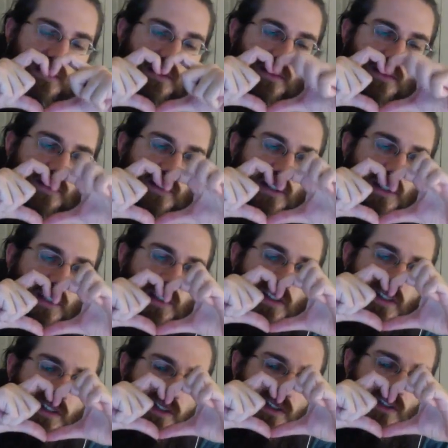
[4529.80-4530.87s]
Like,
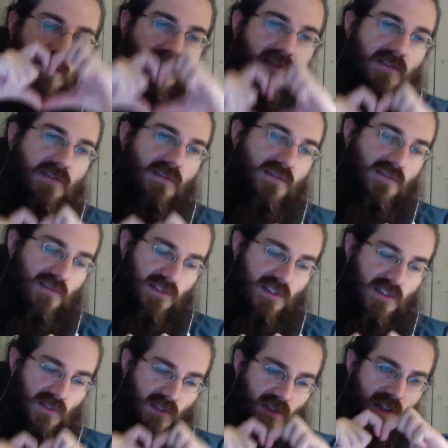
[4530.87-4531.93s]
love you
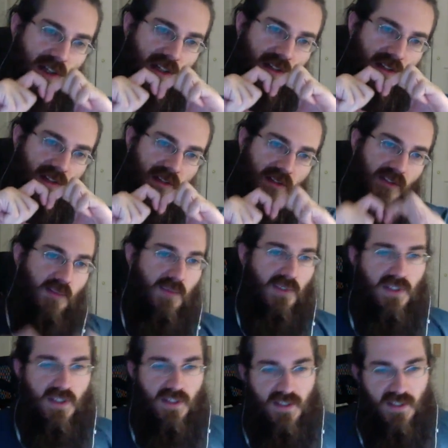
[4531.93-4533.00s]
guys, something like
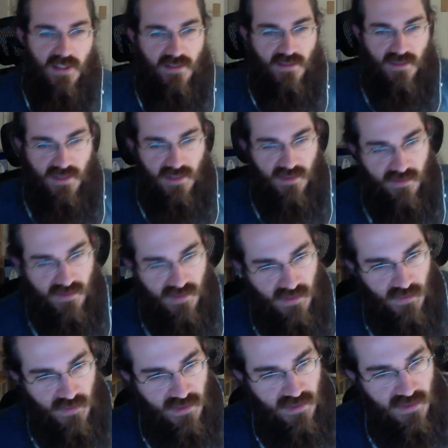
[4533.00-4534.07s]
that? Yeah,
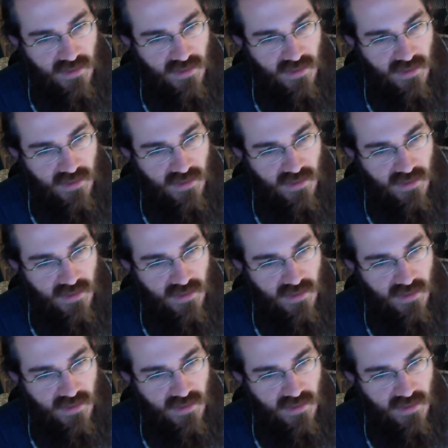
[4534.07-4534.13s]
anyway.